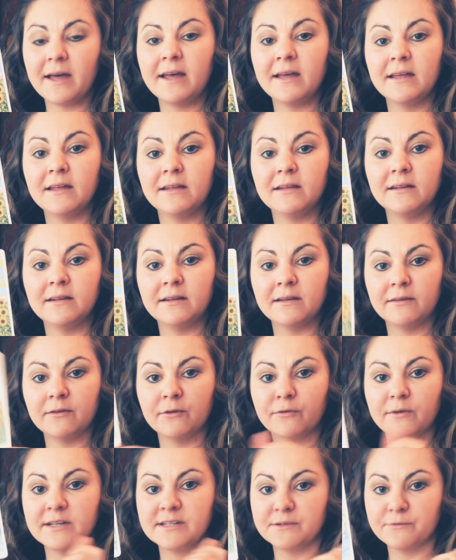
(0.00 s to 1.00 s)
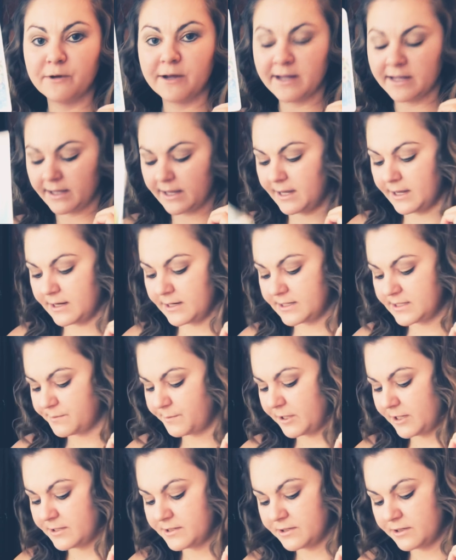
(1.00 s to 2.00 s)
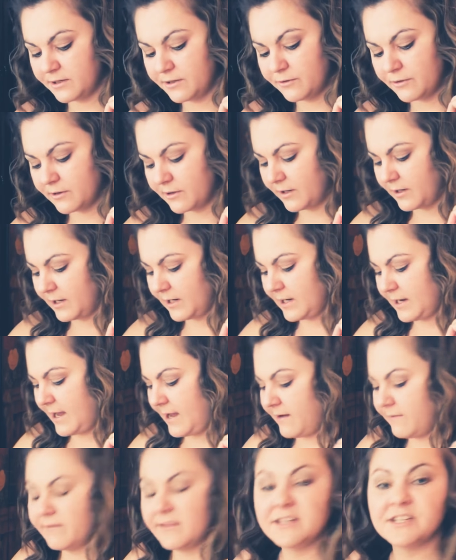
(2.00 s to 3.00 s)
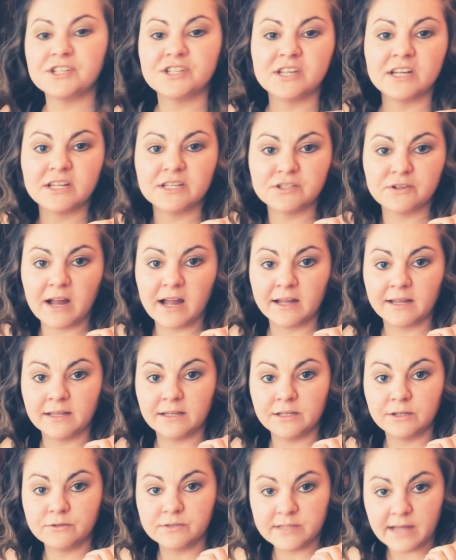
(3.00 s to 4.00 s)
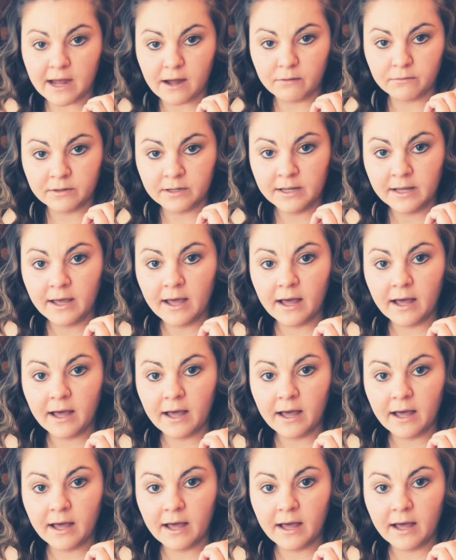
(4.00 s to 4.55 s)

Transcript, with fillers: and the reason why it can is because you're no longer going to have this shit dragging you down.